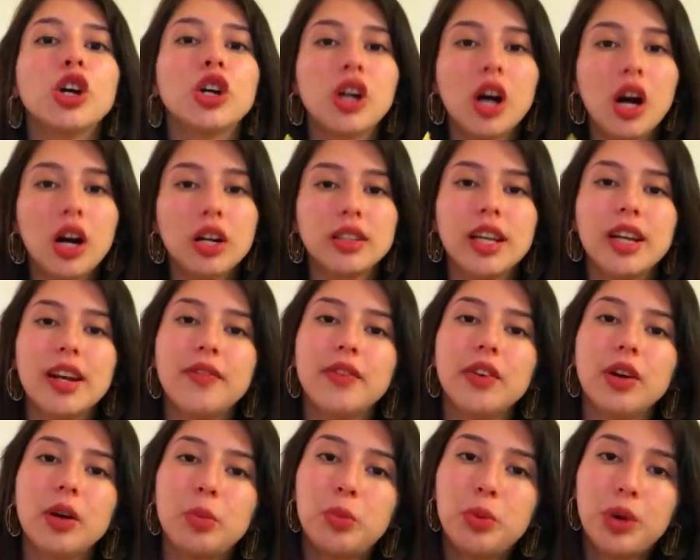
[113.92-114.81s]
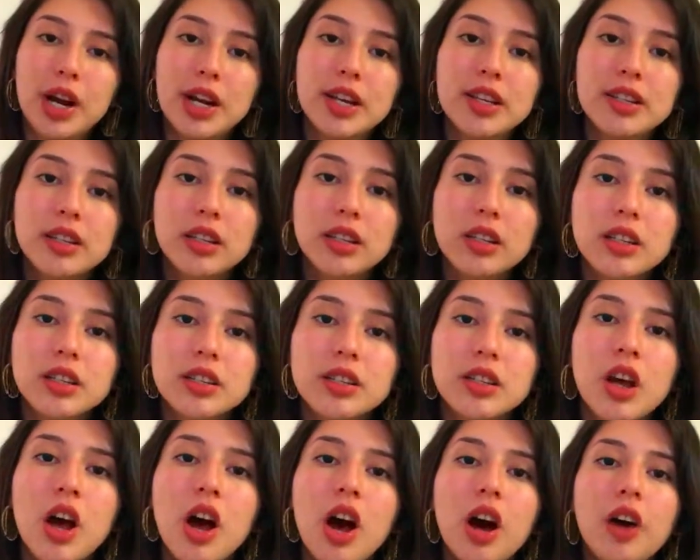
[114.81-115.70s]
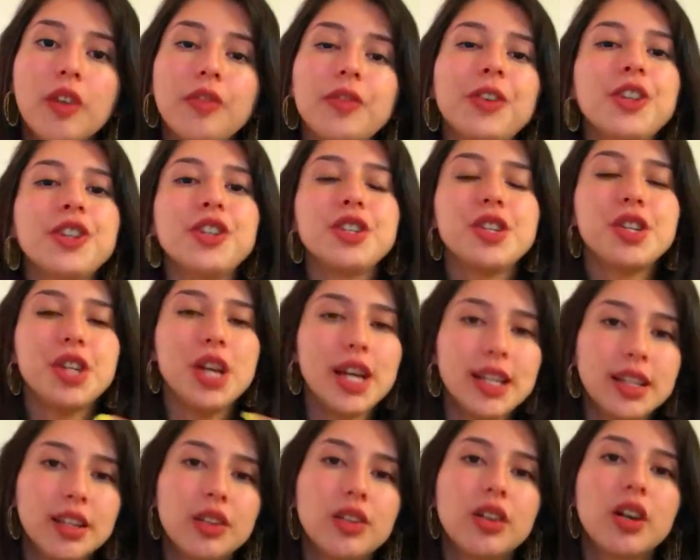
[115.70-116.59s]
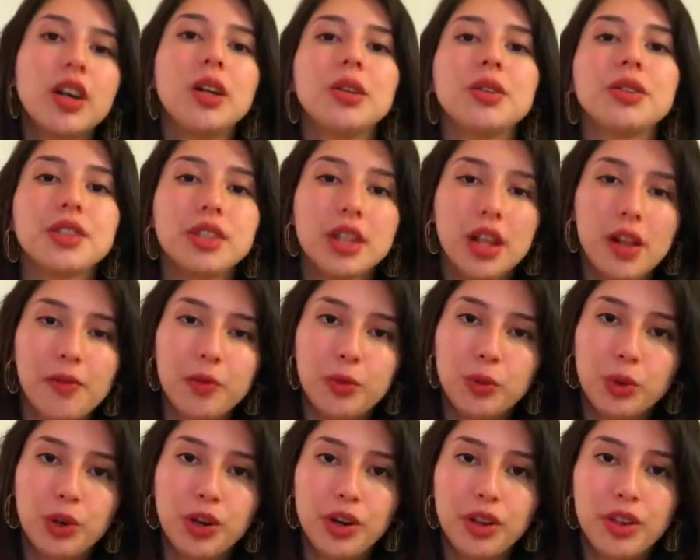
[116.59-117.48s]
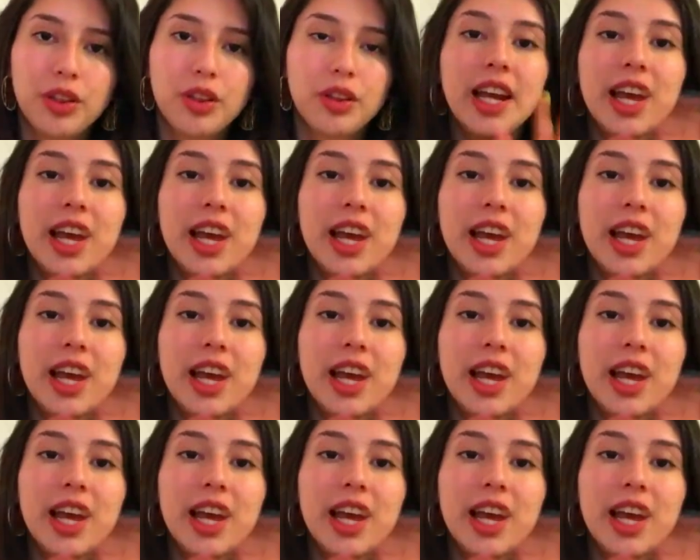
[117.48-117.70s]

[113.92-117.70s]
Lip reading: cognitive appraisals of our general self-worth.